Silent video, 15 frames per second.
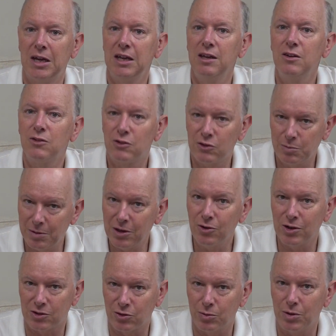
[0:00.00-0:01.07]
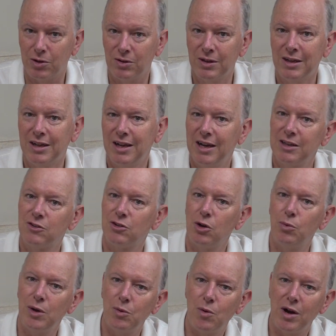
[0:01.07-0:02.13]
is spiritual. And so
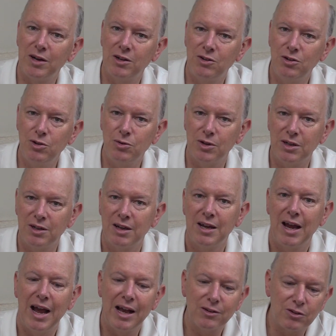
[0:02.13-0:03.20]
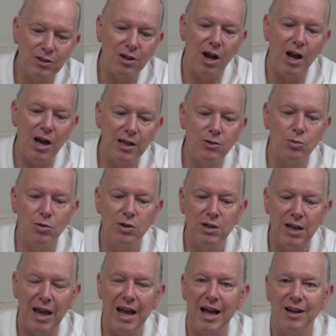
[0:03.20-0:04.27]
we want to do it as God would
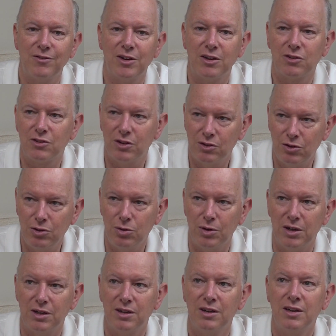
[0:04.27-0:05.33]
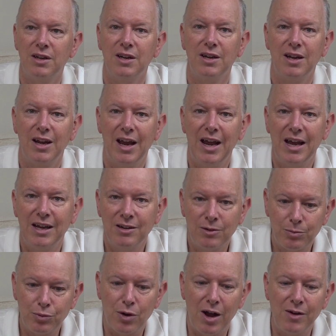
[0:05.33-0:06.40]
have us do it.
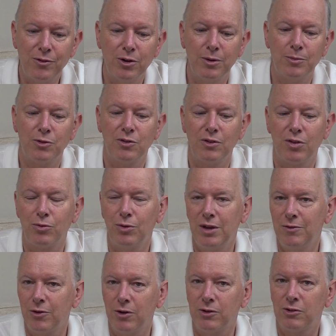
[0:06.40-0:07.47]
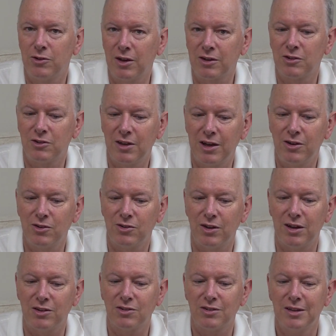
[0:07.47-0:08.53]
And Proverbs 3 verse 6 tells
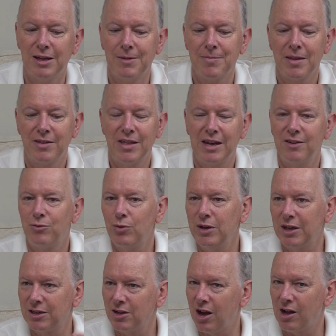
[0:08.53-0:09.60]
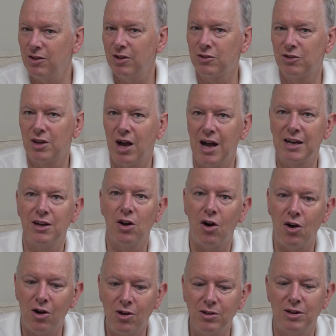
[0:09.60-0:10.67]
us that if we acknowledge God in
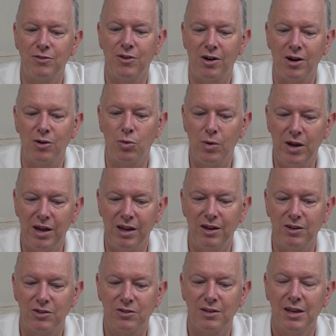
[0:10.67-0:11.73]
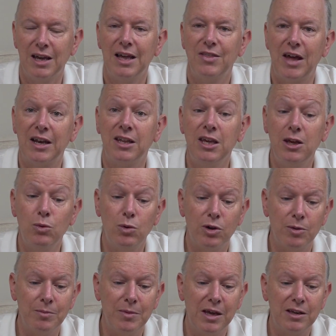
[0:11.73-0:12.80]
all of our ways, that he
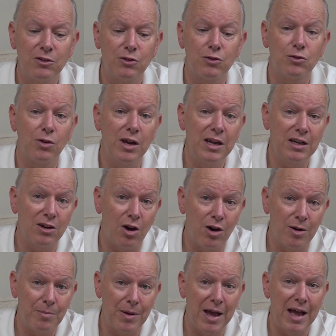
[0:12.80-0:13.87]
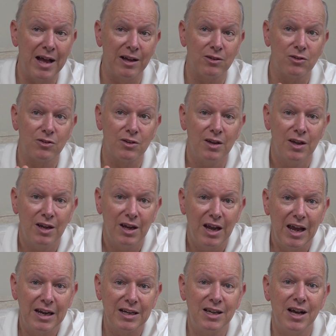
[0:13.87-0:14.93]
will make straight our paths
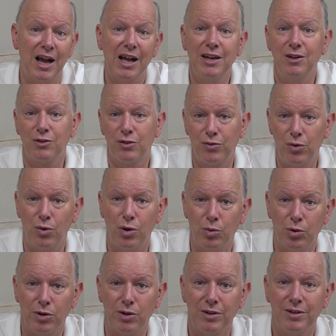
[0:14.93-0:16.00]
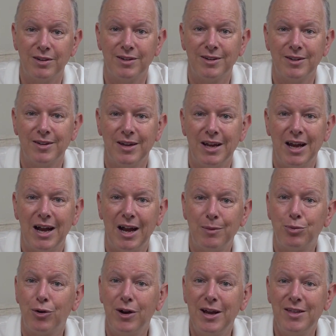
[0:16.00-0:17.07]
and guide us forward. I
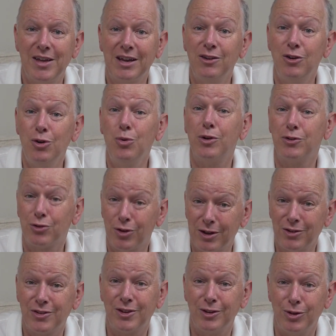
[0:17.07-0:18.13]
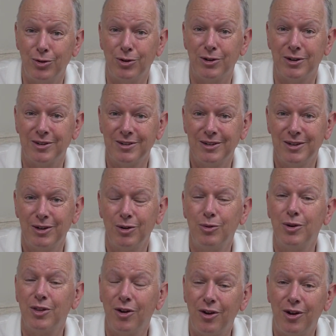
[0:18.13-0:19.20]
pray that you will trust the Lord
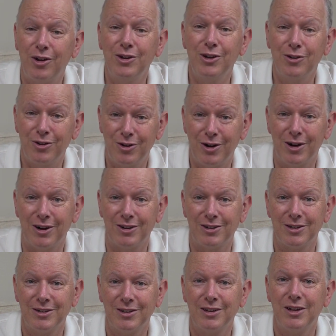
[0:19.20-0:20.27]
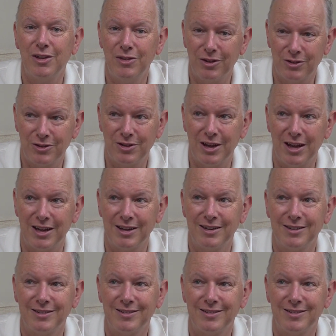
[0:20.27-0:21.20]
with all your heart this day.